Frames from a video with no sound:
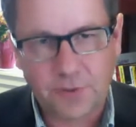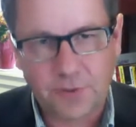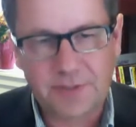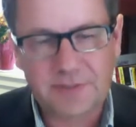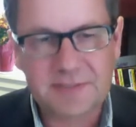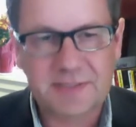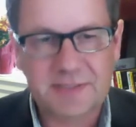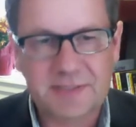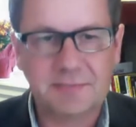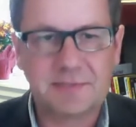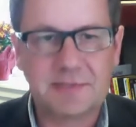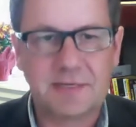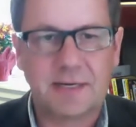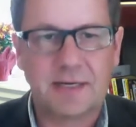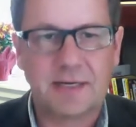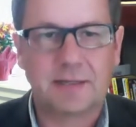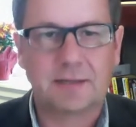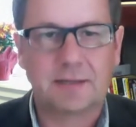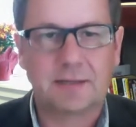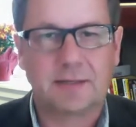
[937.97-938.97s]
It seems
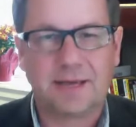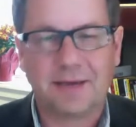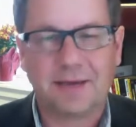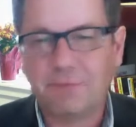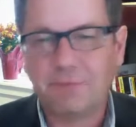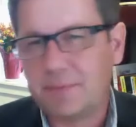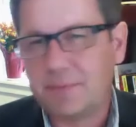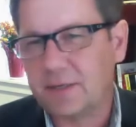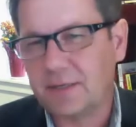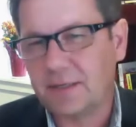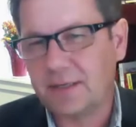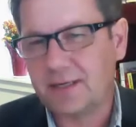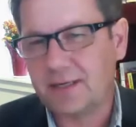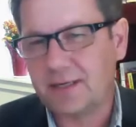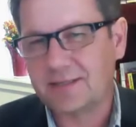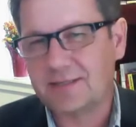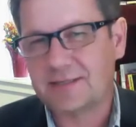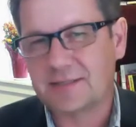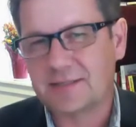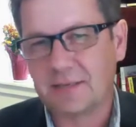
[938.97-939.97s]
like everybody
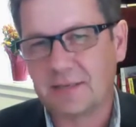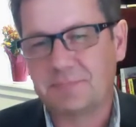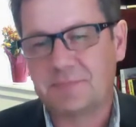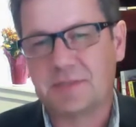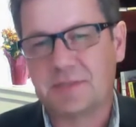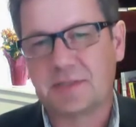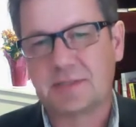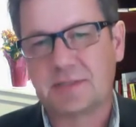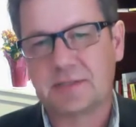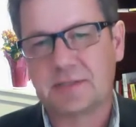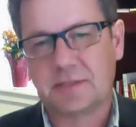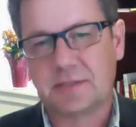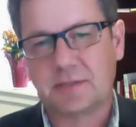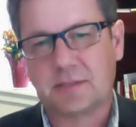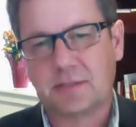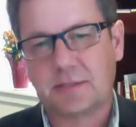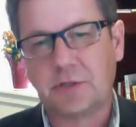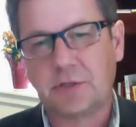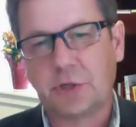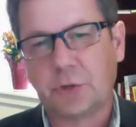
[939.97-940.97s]
accepts this
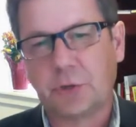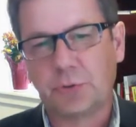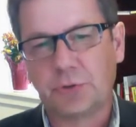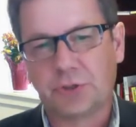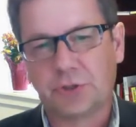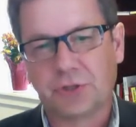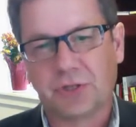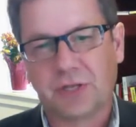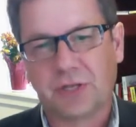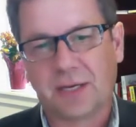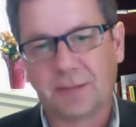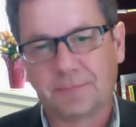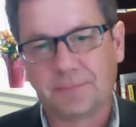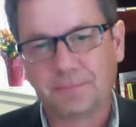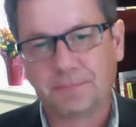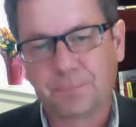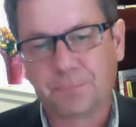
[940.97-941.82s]
notion that